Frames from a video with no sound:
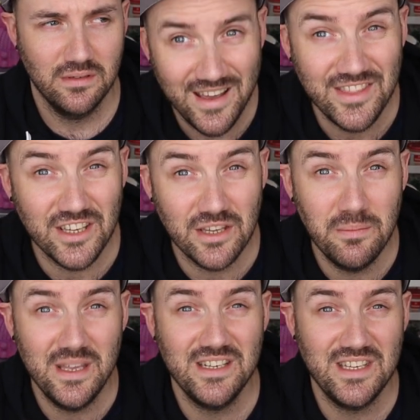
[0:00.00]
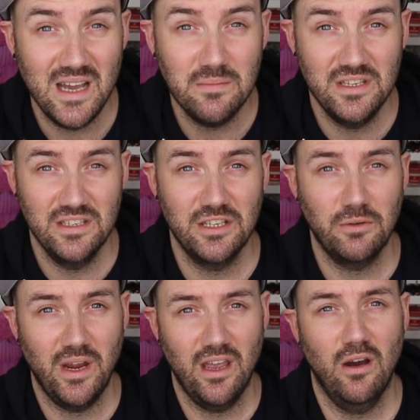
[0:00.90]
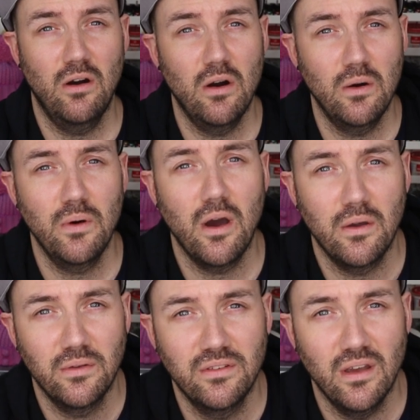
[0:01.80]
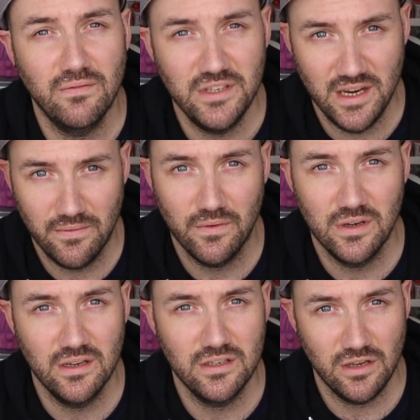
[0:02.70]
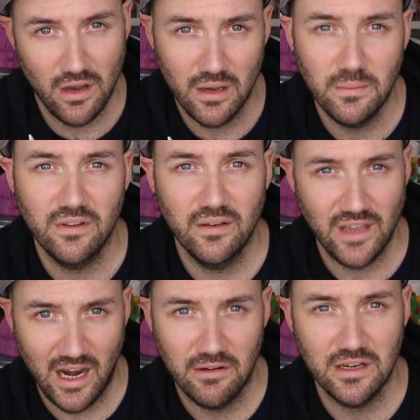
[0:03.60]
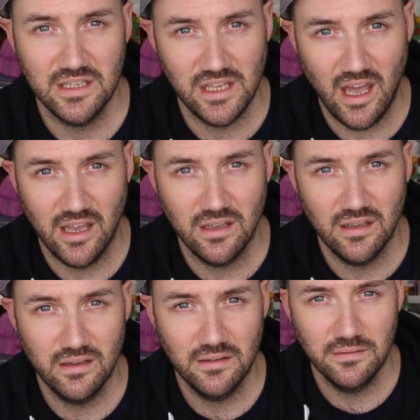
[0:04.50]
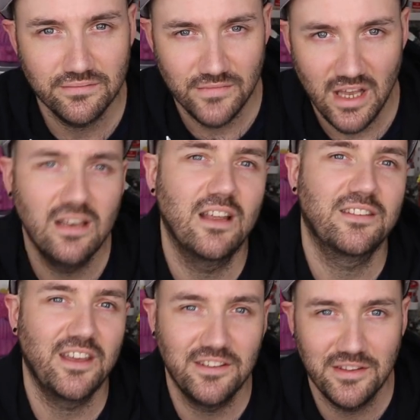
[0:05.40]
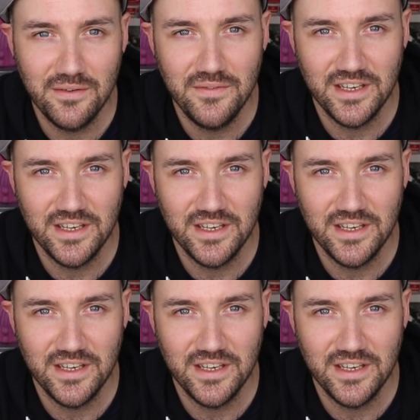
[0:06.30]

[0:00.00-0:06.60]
and that can be adapted to create a whole host of different types of character cake. Let's get to the